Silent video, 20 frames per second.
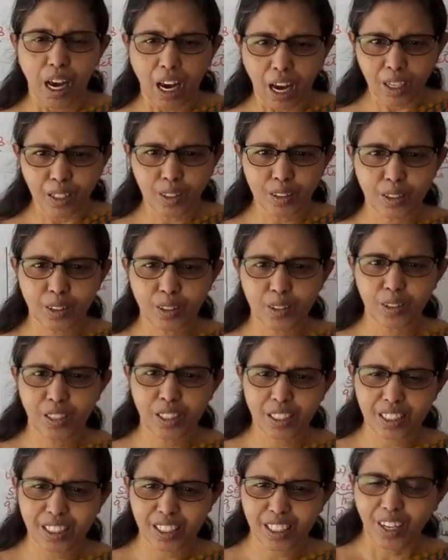Hello
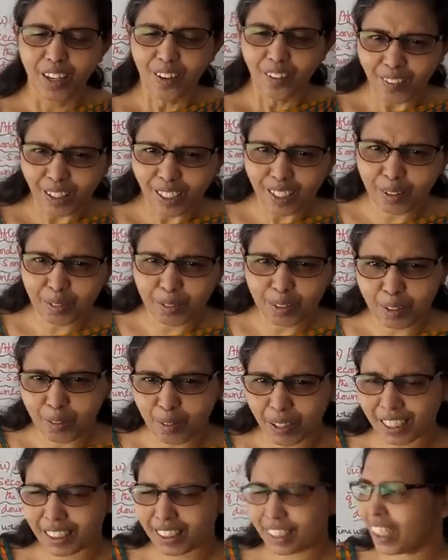students, welcome to
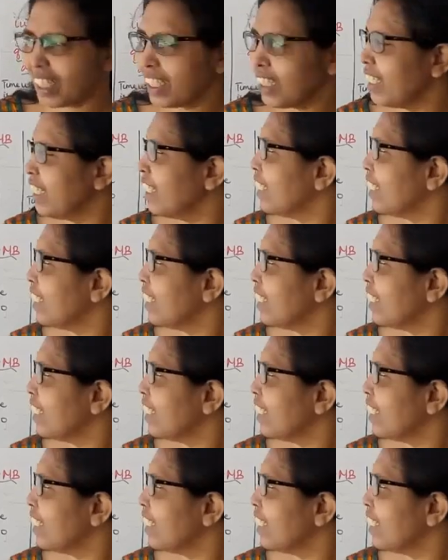Max and